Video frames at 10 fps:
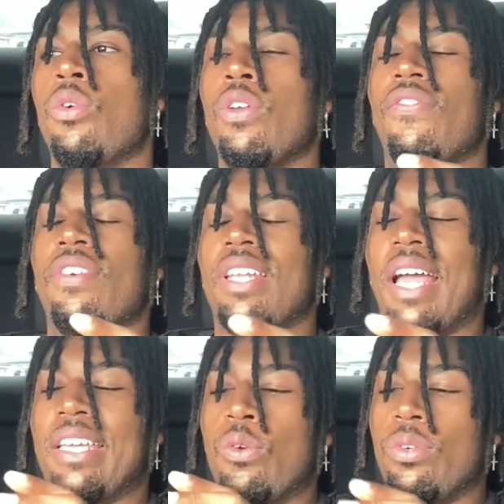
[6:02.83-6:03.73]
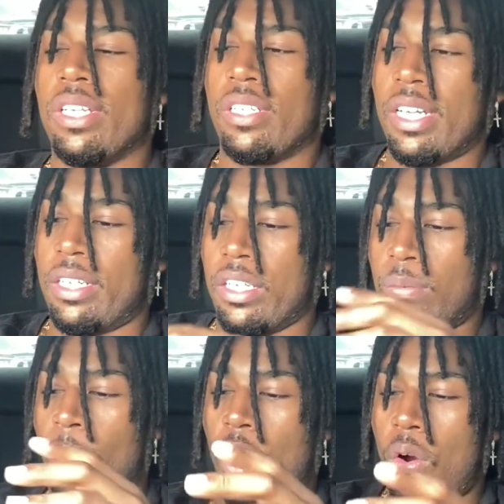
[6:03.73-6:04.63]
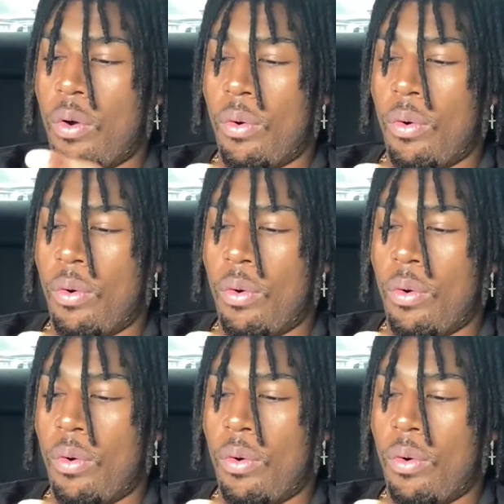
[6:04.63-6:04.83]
you feel like you just such a small